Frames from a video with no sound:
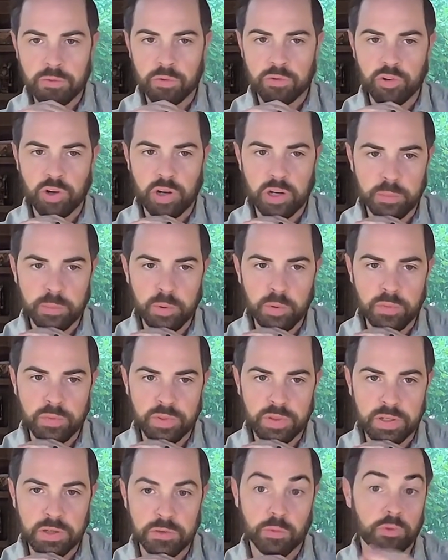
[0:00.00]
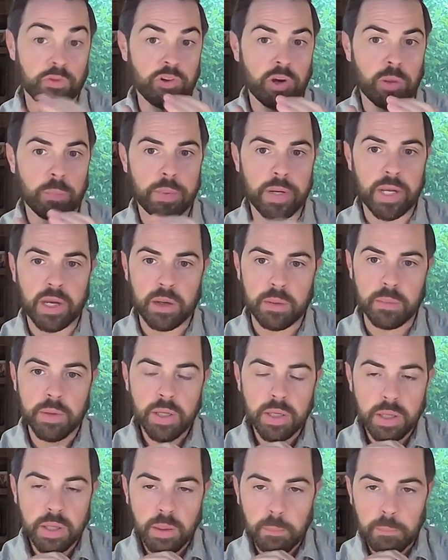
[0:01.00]
we're trying to move things, we're jumping on
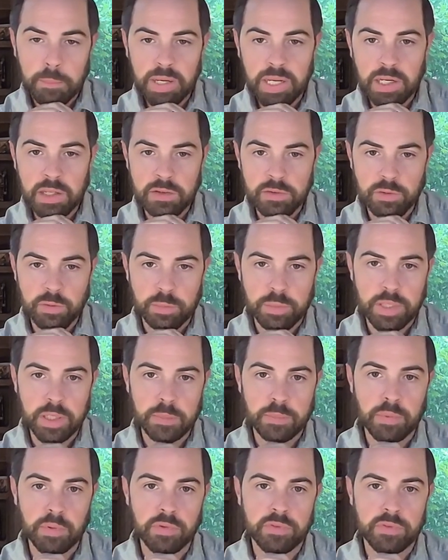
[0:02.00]
meetings with people.